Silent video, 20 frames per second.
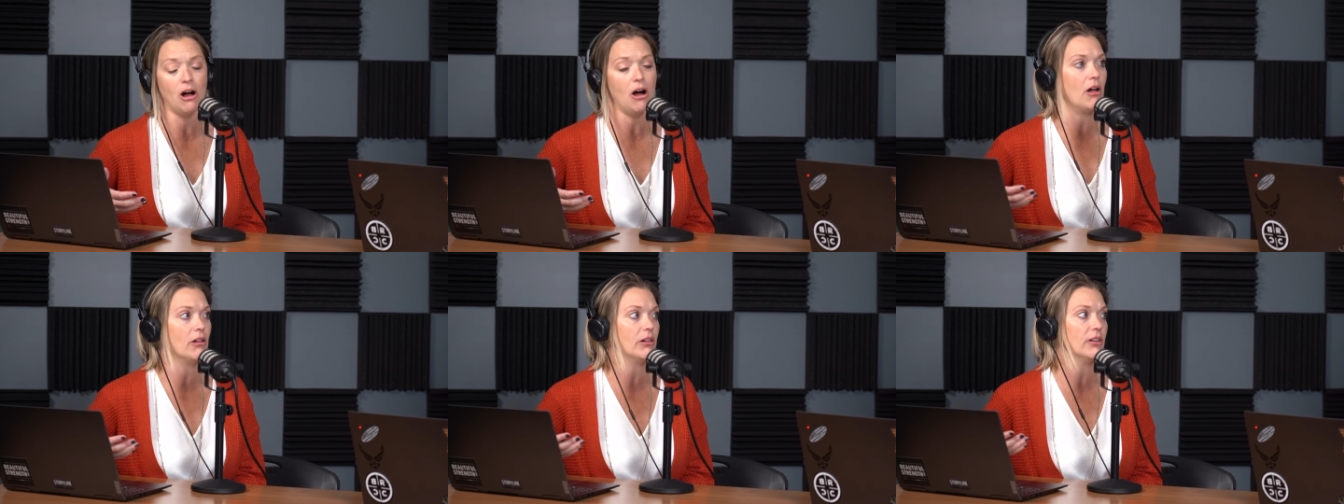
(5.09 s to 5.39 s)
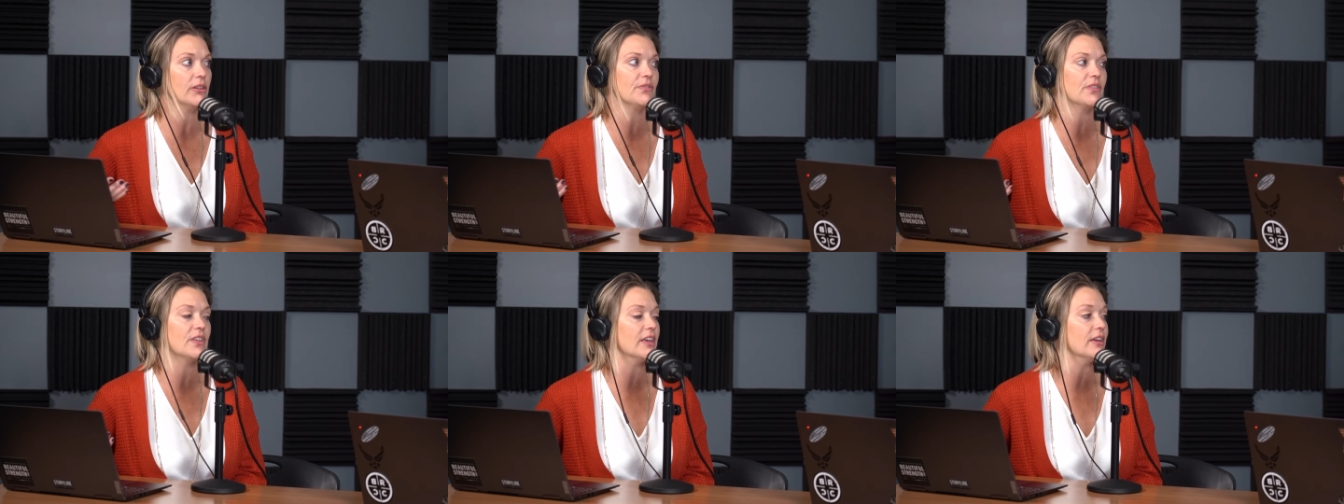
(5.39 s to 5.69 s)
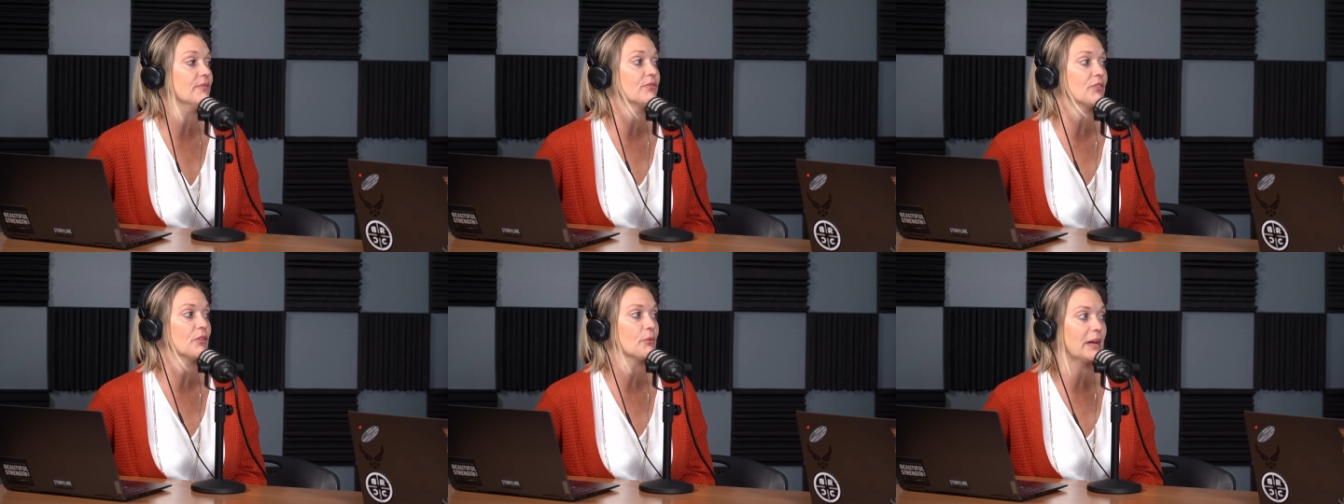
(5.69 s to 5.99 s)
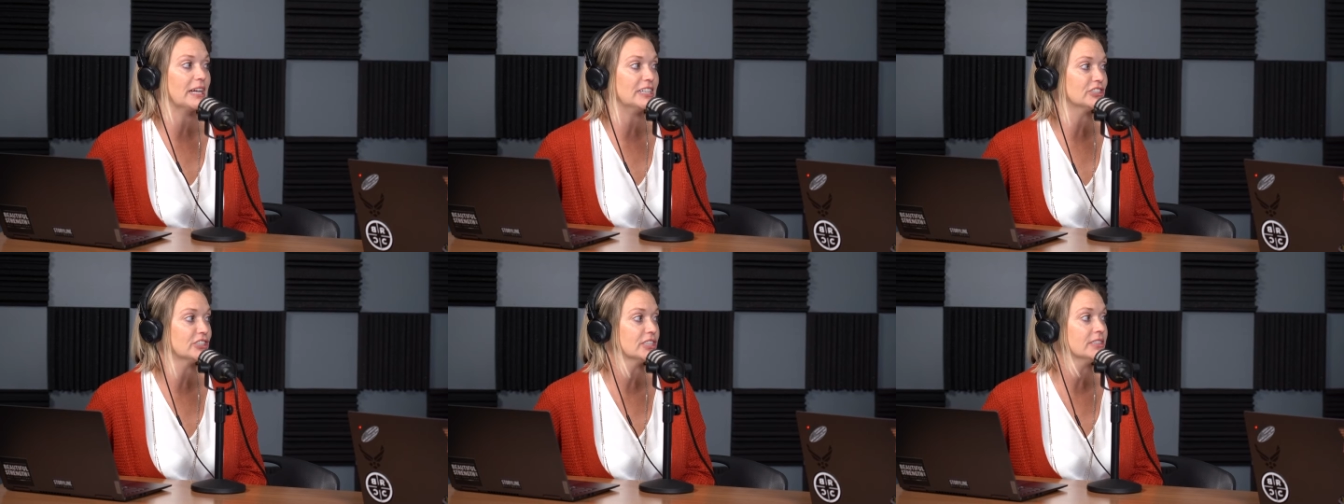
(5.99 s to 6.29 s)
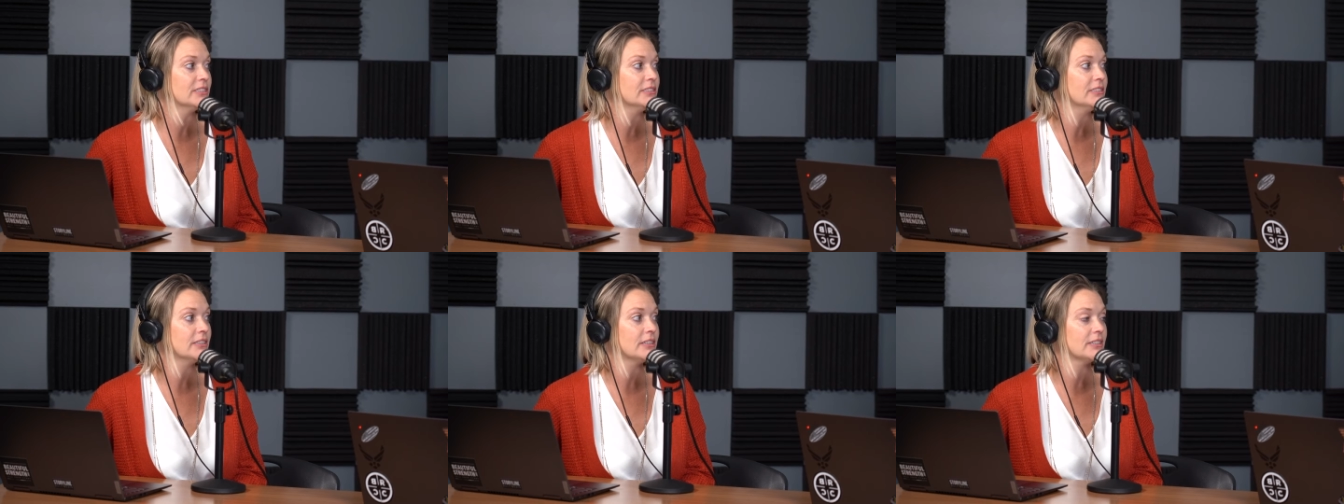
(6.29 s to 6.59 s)
all of the
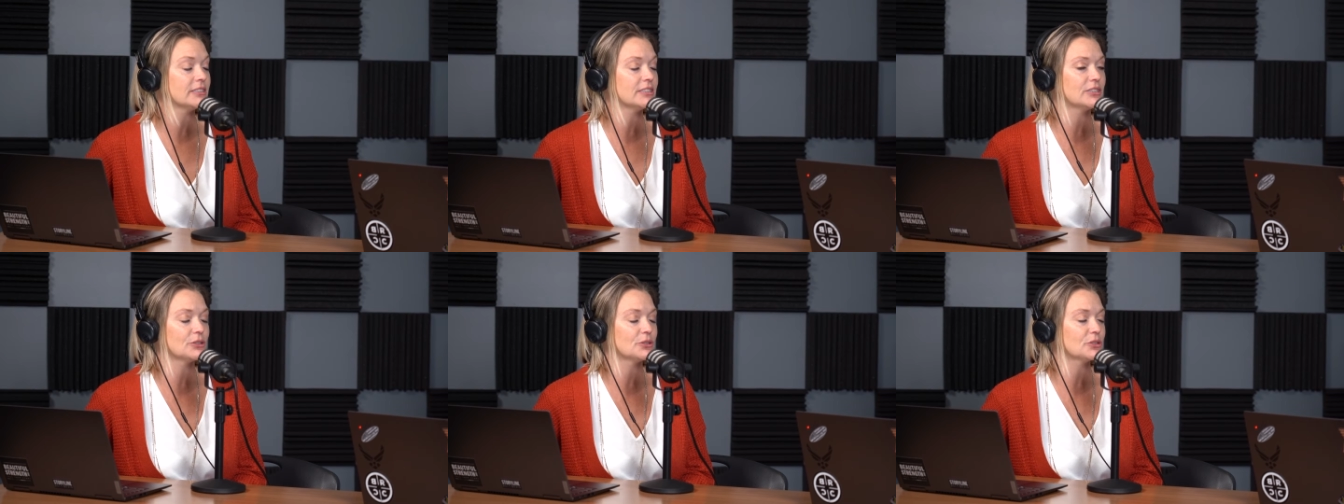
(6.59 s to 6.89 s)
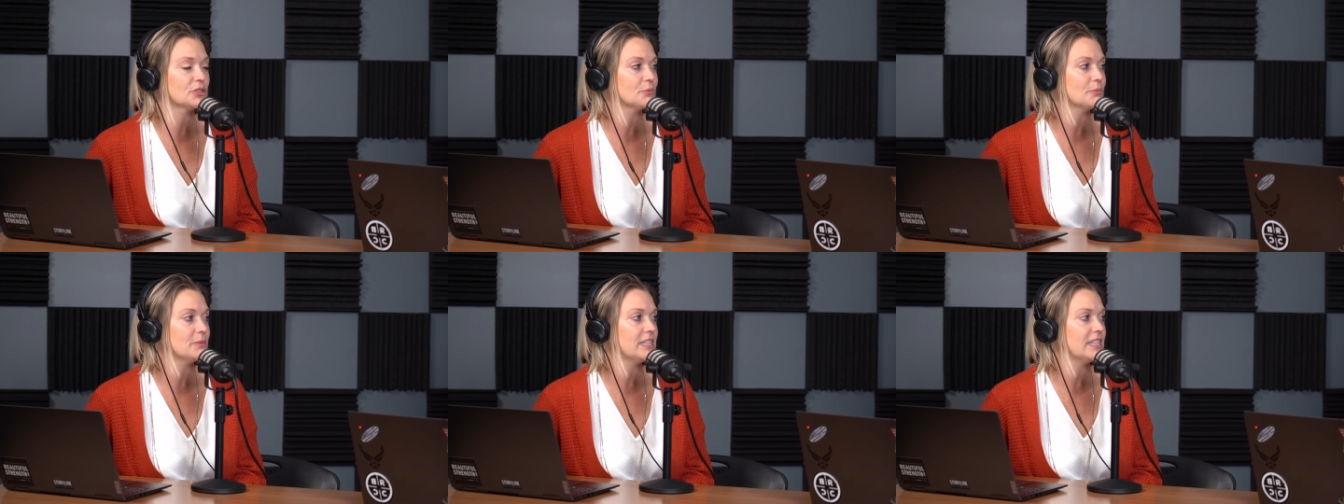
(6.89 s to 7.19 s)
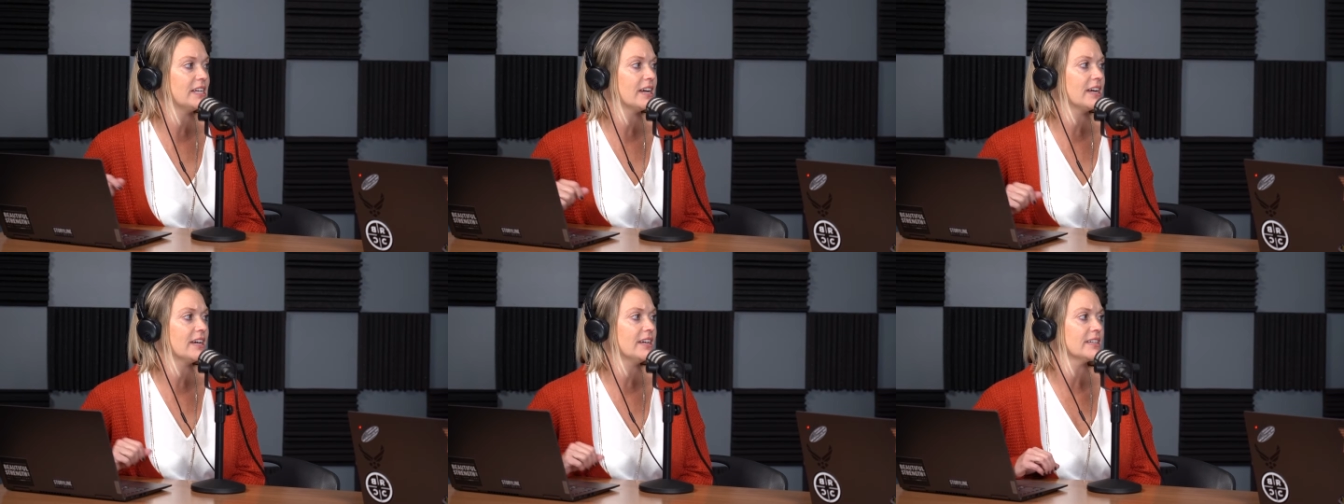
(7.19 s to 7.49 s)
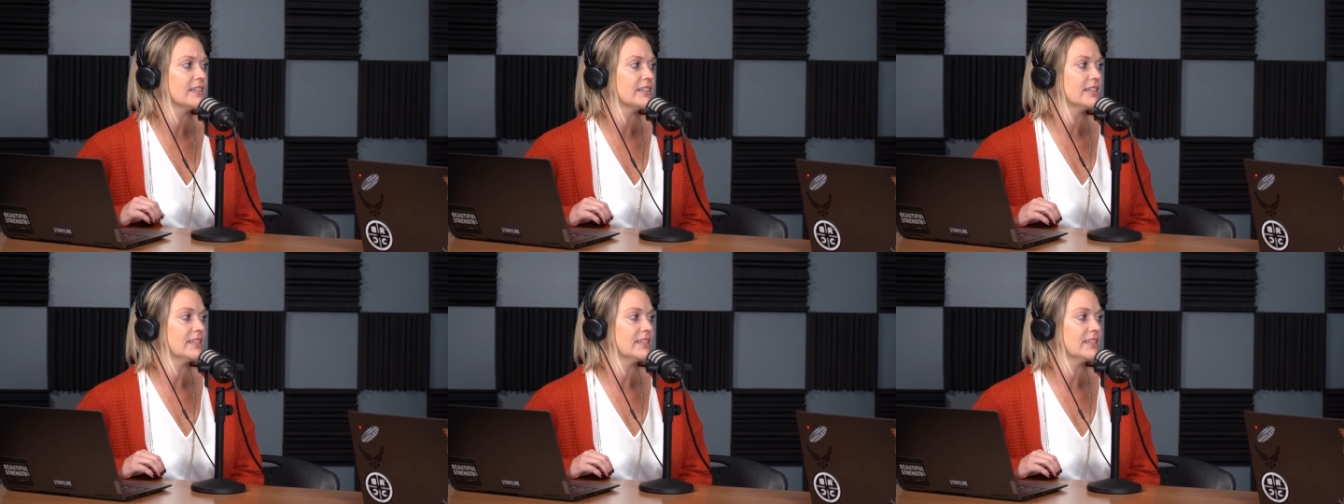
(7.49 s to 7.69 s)
information on social media?